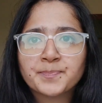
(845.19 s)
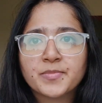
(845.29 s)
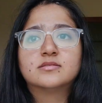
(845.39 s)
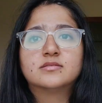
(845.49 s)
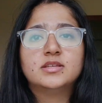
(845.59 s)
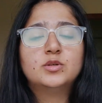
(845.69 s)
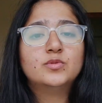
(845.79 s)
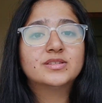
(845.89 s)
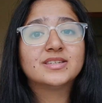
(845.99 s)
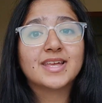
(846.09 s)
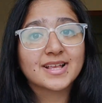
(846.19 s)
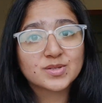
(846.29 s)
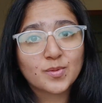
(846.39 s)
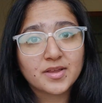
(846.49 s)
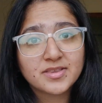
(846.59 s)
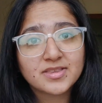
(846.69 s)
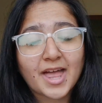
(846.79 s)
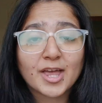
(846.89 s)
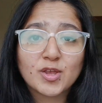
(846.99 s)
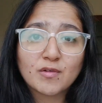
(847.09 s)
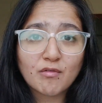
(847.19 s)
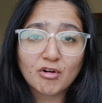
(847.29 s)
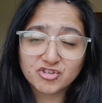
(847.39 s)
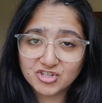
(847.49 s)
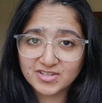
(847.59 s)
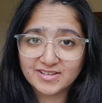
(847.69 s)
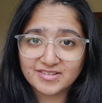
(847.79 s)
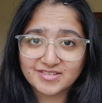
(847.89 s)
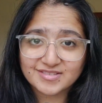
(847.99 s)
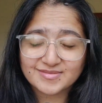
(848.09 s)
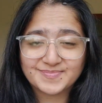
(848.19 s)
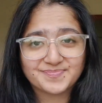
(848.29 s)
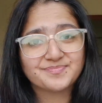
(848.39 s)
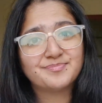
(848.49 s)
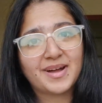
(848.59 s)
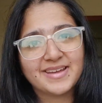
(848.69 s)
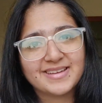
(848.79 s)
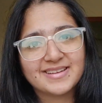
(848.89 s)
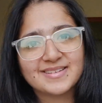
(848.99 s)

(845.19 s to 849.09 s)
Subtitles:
See you in the next one. Thank you for watching till here. Bye.